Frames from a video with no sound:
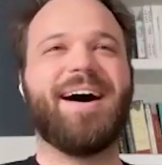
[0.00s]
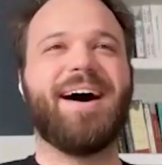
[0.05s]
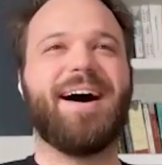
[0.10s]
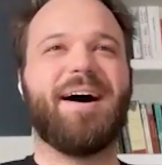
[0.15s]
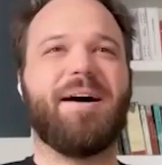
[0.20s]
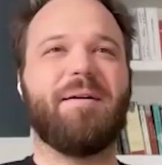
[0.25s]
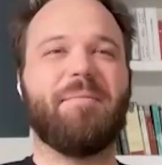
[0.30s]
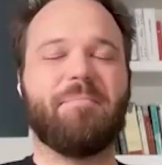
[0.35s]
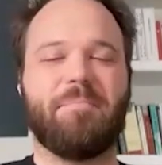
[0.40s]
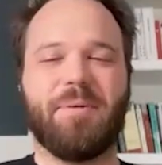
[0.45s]

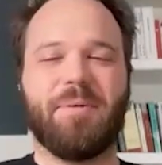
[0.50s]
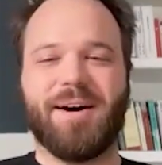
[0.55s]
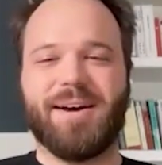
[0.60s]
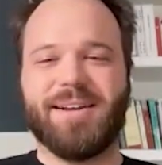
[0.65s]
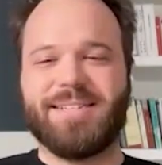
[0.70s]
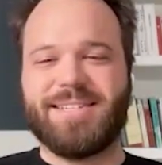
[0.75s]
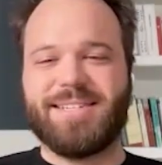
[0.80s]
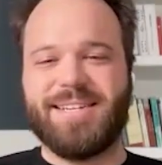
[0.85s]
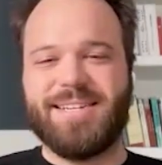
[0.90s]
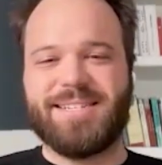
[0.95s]
um,
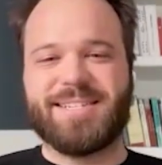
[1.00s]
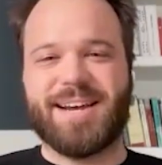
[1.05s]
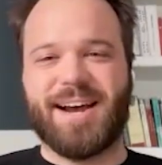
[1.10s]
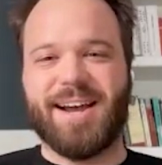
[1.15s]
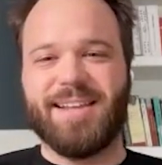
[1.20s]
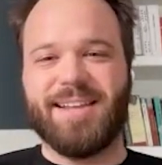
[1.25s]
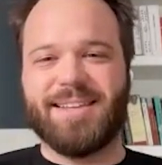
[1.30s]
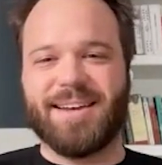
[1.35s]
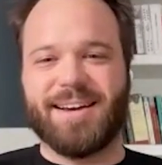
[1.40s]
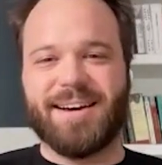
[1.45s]
but he
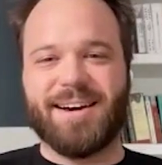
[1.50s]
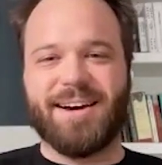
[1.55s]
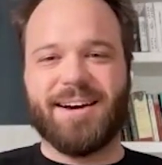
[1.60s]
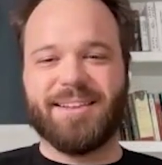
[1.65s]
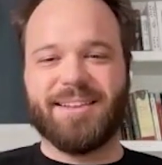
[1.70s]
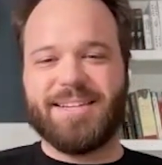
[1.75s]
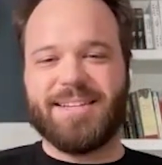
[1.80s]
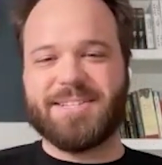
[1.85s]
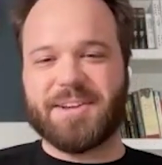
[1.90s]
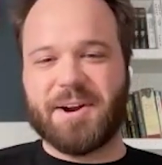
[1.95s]
signed uh,
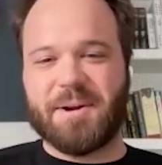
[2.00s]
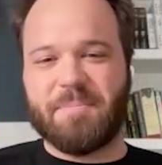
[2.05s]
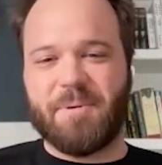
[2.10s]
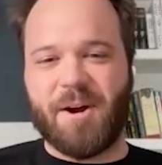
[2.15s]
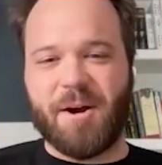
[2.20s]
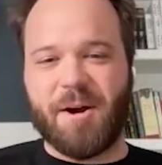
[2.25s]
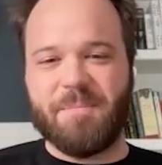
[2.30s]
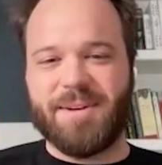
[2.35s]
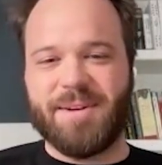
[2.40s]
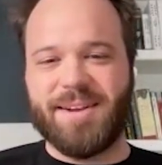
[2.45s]
a lease on an
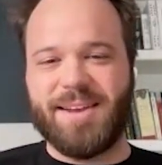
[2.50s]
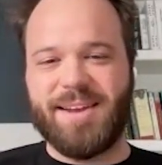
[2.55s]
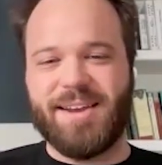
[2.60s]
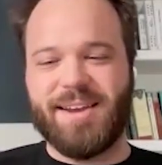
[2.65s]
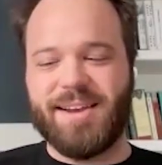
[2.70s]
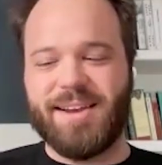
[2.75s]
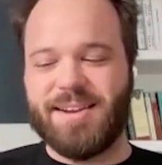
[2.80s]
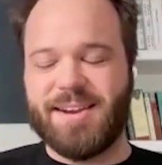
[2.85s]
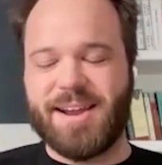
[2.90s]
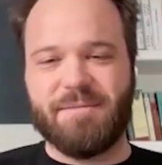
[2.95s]
apartment
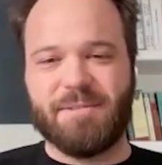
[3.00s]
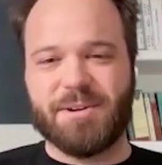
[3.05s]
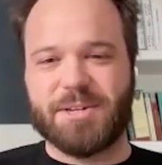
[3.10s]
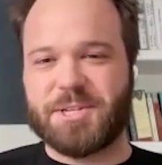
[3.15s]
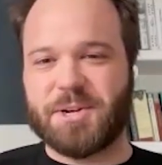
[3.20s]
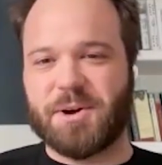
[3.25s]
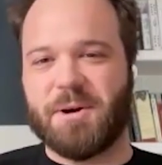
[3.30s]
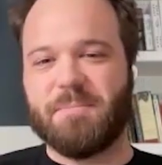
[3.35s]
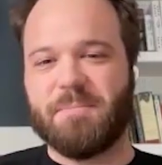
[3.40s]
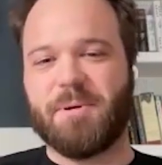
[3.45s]
he
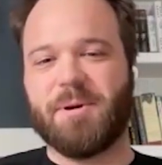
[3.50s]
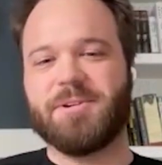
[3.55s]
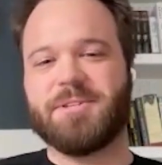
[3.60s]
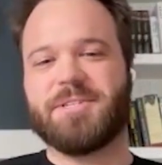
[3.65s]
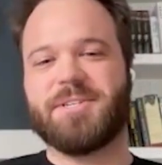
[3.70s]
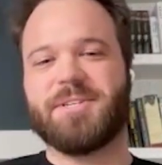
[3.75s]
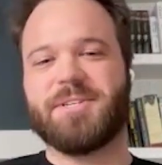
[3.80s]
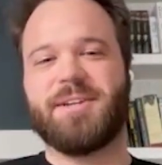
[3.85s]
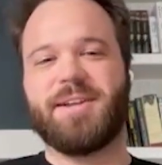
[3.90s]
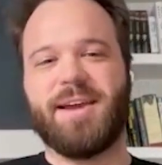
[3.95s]
never saw in
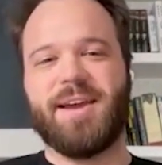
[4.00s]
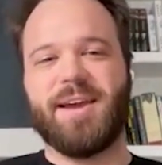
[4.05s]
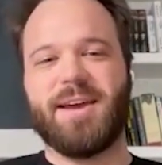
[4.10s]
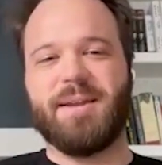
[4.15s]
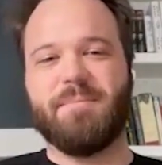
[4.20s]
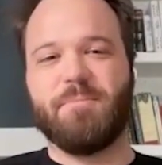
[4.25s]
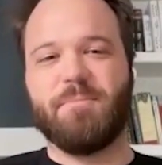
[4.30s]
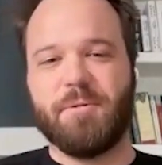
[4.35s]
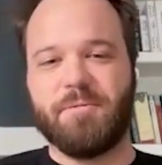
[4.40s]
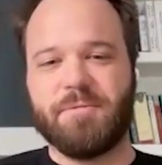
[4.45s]
person
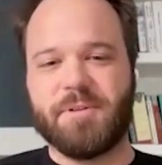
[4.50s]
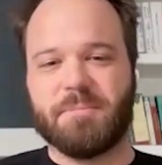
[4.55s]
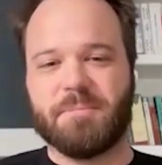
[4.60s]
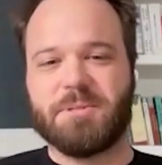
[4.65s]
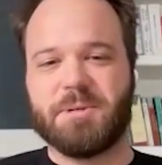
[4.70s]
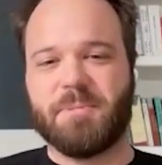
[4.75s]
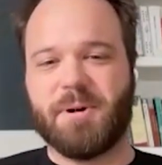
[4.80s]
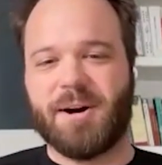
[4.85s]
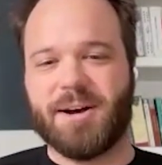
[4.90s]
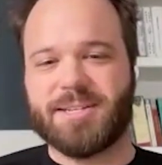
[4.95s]
and moved
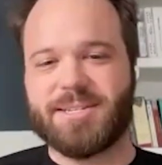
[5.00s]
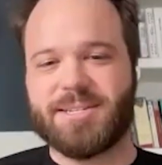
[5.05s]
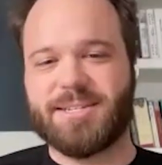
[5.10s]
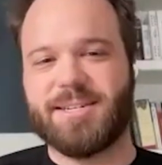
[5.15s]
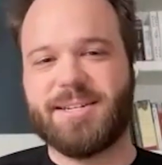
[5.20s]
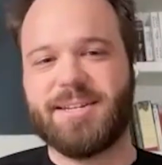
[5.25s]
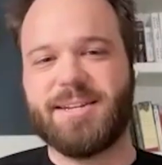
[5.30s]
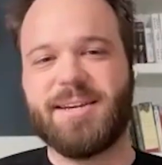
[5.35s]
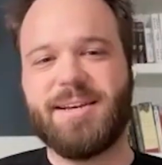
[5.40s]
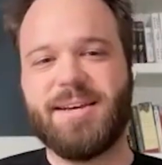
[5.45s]
up to
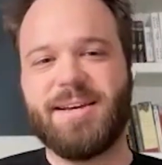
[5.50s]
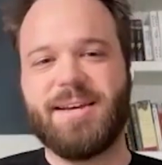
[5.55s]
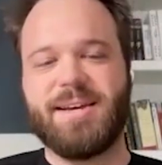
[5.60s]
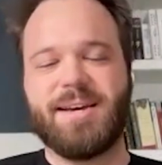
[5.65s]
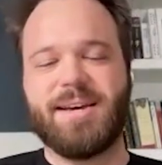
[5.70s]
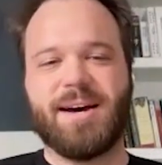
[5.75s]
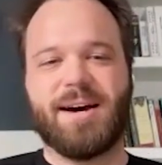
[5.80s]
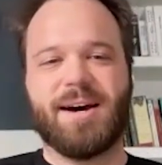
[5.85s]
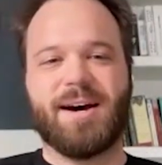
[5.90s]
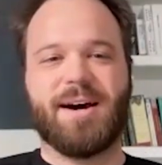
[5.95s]
Boston.
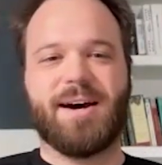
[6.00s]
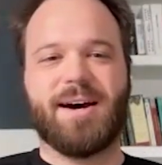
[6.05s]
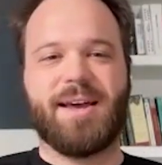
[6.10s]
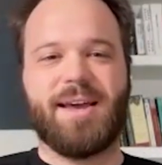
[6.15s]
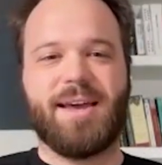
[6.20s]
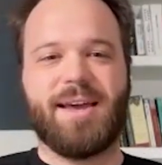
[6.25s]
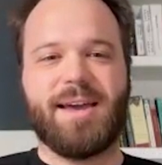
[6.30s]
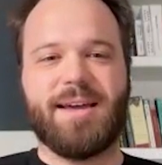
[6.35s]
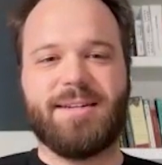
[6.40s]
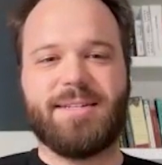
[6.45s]
Uh,
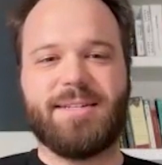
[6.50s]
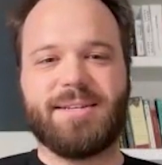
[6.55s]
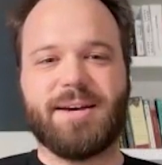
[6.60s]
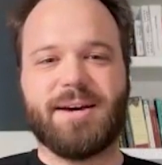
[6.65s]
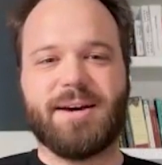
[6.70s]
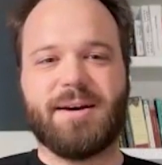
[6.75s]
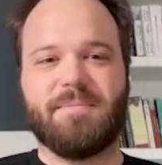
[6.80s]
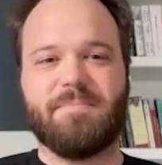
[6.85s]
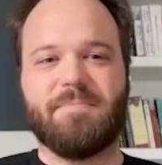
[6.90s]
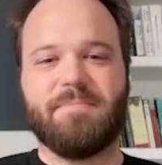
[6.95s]
and
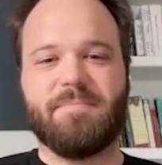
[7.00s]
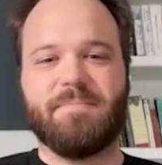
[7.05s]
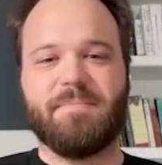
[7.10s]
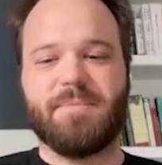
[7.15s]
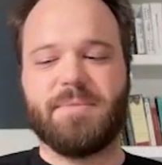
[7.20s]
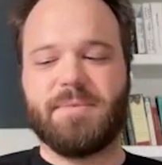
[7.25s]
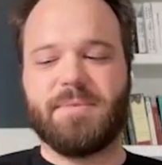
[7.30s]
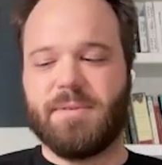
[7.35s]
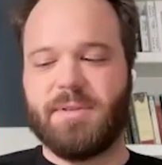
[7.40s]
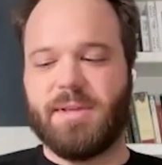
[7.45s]
um,
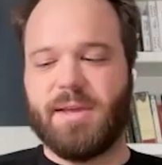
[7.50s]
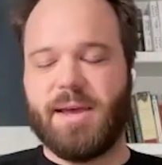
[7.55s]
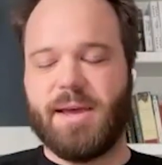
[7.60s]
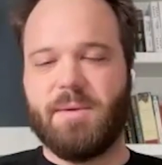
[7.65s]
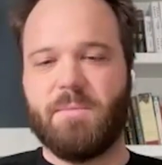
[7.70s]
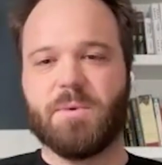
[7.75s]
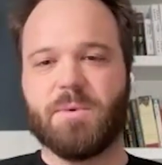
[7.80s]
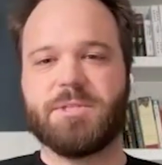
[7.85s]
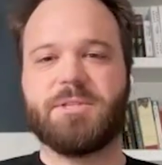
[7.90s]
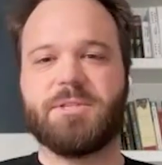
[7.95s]

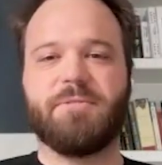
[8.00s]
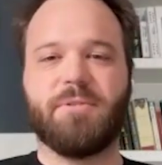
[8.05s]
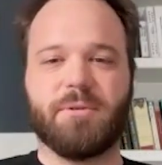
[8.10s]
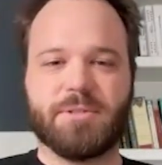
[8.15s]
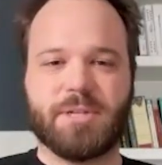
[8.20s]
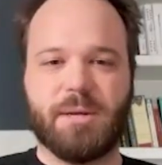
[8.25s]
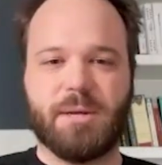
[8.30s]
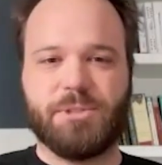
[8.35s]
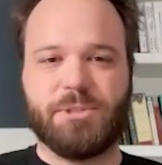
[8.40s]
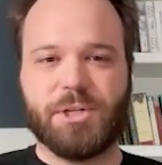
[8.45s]
and was the
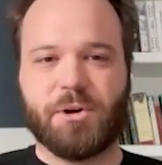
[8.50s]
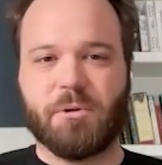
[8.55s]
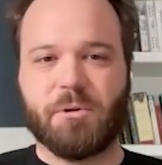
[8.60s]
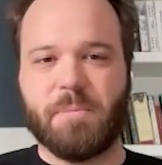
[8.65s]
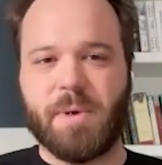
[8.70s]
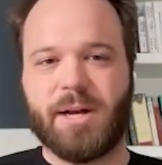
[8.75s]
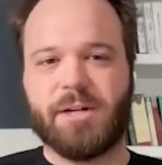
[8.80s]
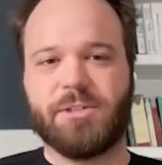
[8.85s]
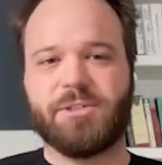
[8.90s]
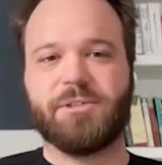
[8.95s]
full-time
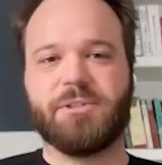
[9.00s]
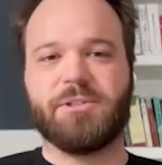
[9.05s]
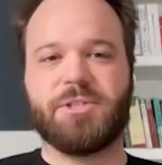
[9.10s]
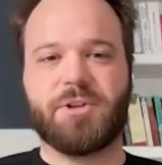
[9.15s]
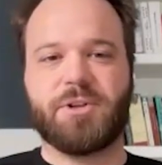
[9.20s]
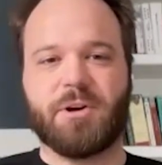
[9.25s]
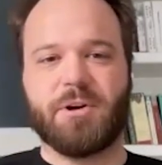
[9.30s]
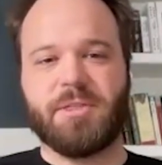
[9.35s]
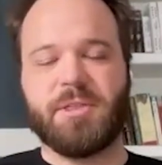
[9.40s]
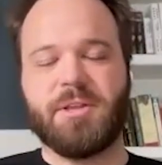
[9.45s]
general manager and
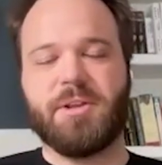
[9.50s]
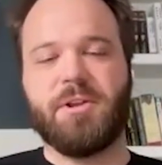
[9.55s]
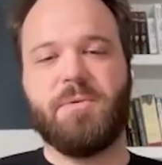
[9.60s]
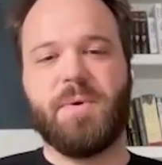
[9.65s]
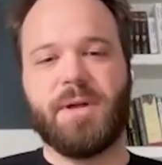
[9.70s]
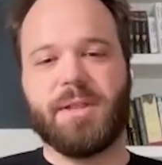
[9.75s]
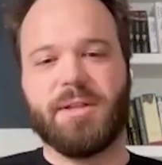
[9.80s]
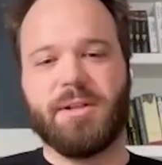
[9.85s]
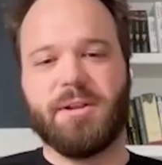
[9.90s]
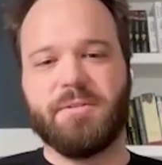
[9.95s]
started the
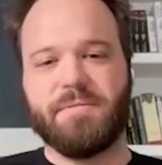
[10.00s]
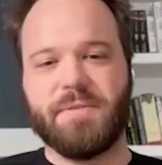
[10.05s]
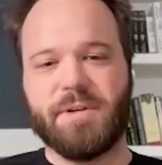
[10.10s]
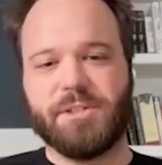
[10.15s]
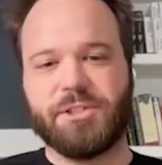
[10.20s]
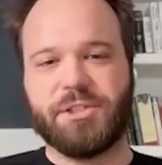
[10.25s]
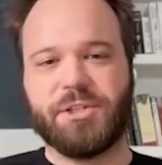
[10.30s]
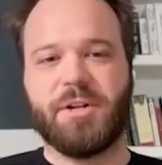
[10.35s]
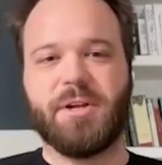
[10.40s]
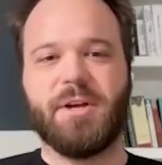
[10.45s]
New England
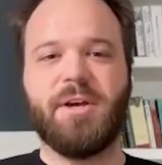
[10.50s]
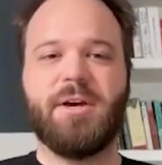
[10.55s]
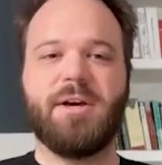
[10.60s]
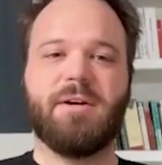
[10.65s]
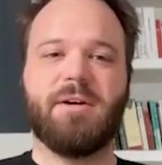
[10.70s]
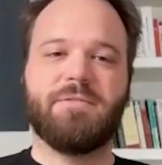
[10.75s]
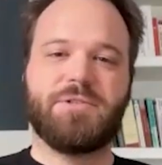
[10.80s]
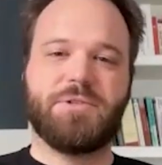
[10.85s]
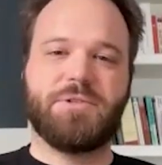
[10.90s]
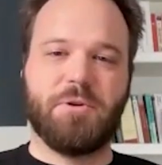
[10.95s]
division
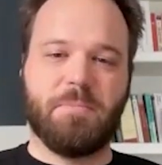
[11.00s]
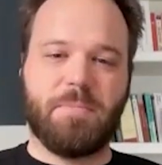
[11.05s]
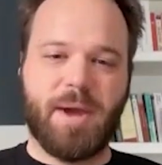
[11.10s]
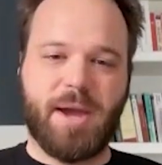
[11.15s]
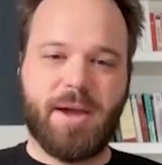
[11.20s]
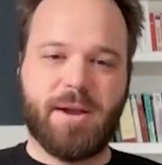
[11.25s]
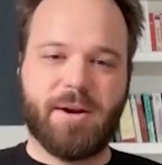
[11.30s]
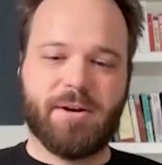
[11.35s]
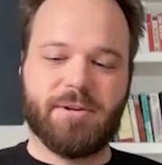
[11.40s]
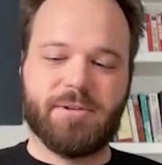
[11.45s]
of Student
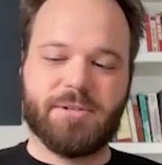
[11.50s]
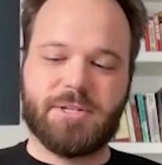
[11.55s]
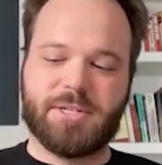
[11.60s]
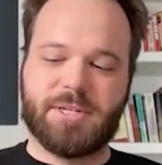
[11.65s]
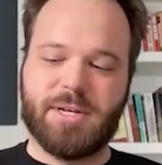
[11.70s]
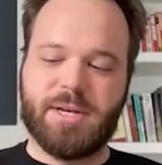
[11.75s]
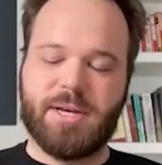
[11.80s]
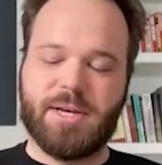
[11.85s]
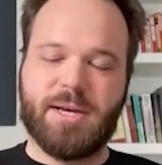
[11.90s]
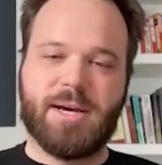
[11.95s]

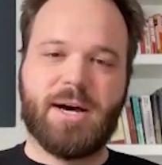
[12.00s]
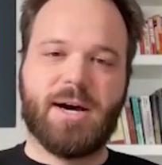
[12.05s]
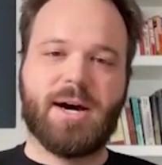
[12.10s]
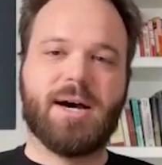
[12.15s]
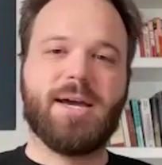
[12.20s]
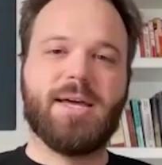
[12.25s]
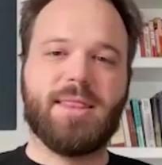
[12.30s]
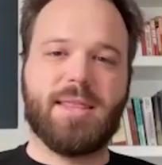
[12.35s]
Painters uh,